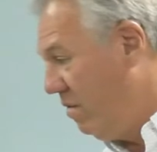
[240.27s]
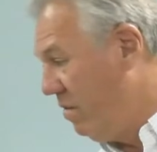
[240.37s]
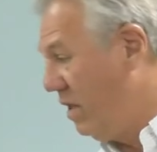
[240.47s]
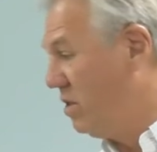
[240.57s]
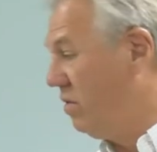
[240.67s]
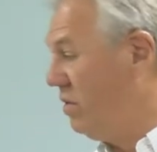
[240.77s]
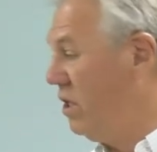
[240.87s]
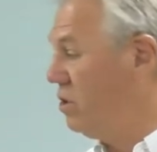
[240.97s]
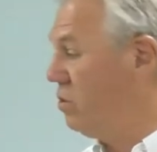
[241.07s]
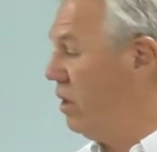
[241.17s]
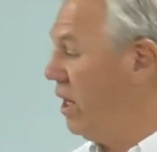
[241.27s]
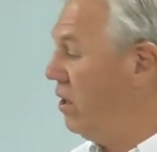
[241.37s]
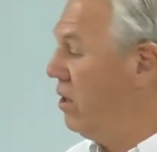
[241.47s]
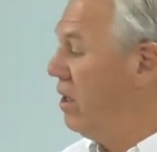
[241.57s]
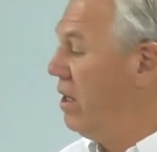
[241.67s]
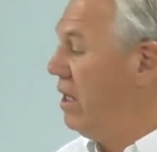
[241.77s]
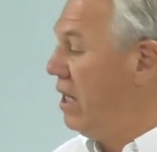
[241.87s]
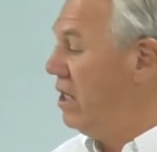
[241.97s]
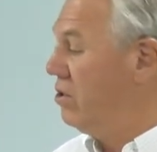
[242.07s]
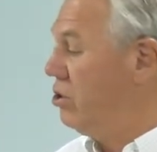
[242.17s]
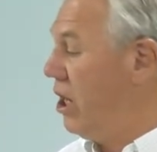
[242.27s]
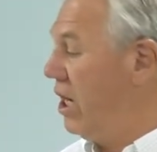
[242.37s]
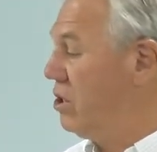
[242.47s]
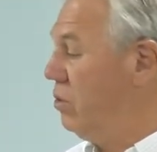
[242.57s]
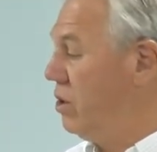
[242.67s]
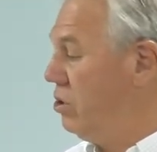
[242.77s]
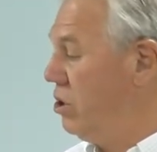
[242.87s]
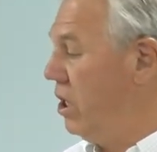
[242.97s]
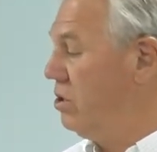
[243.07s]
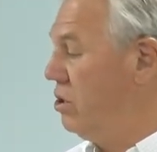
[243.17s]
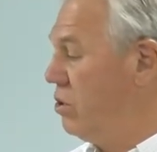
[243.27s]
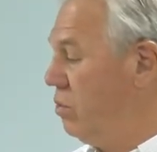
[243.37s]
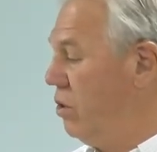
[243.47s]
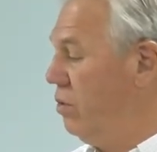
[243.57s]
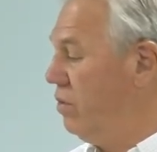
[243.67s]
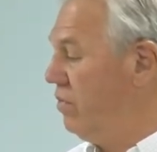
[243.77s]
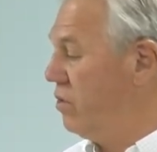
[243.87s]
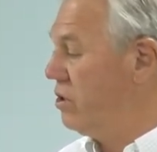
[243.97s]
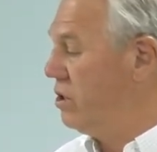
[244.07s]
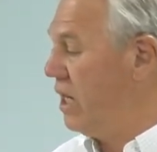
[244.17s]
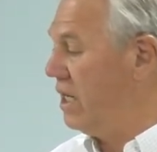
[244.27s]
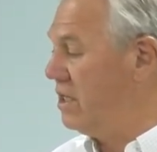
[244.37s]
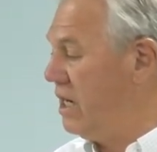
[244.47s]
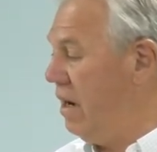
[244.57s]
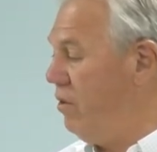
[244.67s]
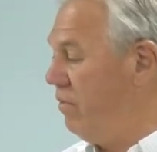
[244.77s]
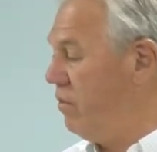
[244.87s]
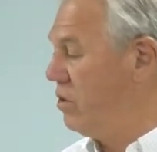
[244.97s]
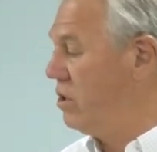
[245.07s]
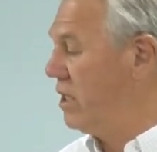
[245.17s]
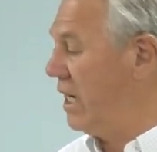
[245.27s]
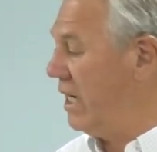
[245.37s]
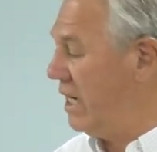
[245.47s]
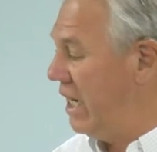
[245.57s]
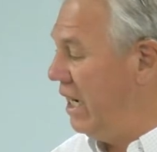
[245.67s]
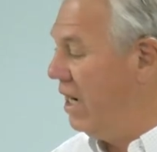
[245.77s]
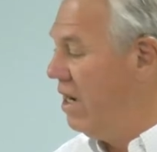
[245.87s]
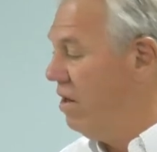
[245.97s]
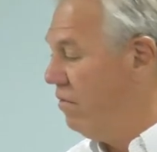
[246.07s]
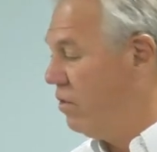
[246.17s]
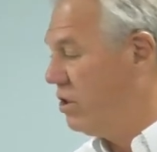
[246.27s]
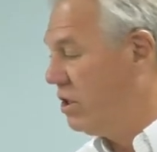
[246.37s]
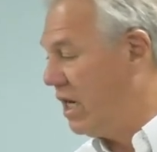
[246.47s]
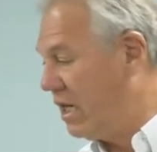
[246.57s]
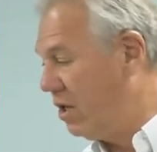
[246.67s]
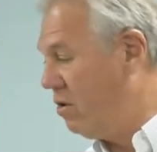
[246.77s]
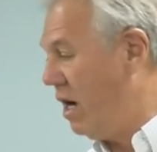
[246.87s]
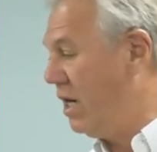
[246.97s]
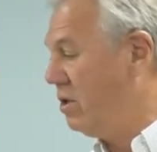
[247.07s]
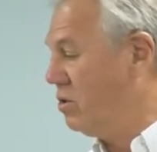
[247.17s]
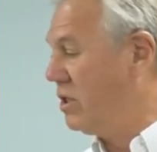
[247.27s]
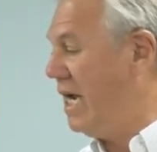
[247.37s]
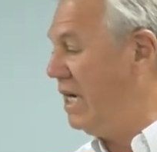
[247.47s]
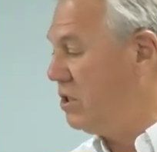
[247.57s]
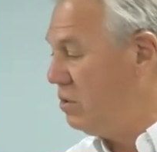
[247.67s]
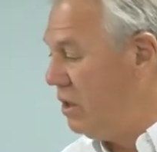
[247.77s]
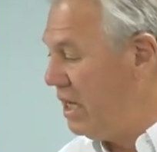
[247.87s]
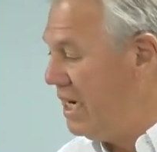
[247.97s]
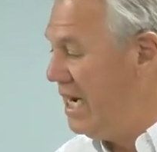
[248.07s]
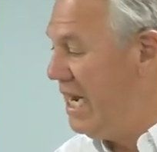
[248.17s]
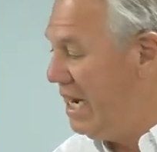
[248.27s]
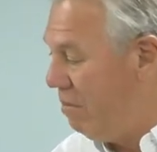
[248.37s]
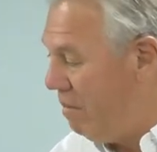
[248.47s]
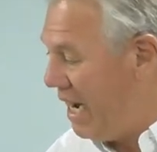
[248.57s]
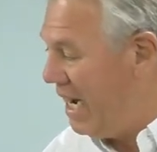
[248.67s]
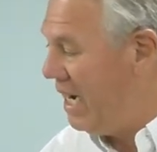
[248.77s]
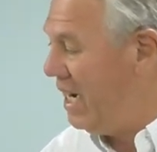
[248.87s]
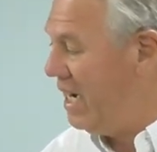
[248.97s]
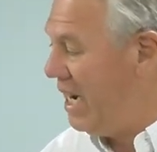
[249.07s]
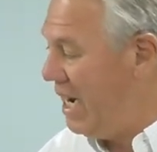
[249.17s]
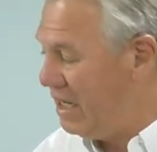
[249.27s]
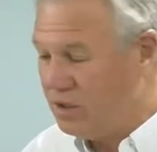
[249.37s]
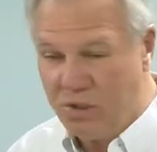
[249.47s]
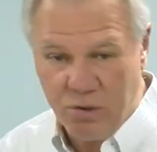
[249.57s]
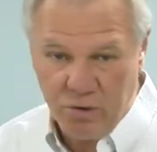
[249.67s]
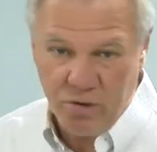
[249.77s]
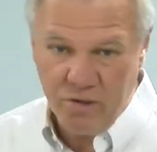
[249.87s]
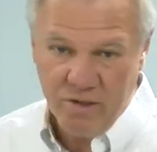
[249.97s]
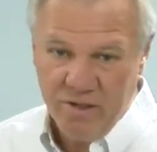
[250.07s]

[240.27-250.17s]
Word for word: events of Israel uh, Joshua, Judges, Ruth, 1st and 2nd Samuel, 1st and 2nd King, 1st and 2nd Chronicles, Ezra, Nehemiah, and Esther.